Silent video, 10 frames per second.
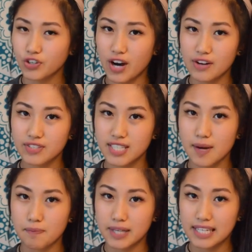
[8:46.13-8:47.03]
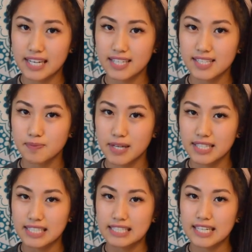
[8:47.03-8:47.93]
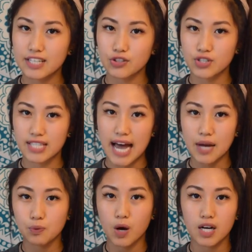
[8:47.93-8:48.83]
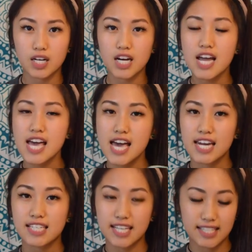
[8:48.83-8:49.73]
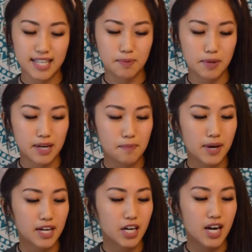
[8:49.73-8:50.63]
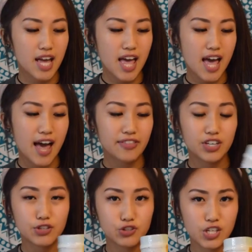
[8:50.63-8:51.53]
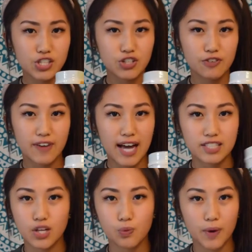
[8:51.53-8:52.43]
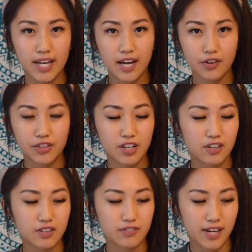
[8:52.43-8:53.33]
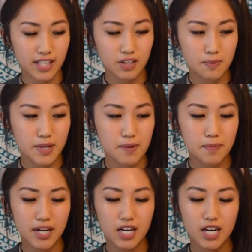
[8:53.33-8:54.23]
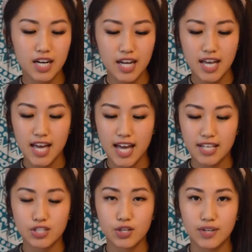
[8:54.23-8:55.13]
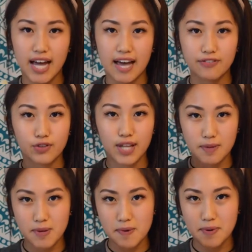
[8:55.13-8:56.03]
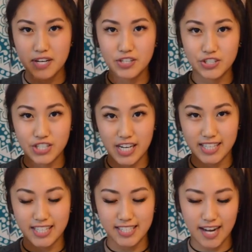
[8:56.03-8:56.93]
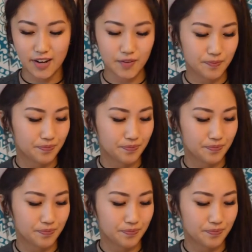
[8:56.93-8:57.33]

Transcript: grounded up peanuts, basically, and you just add water, and it tastes like peanut butter. And the nutritional facts are way healthier than regular peanut butter. And so yeah, if you like peanut butter, you should check this out.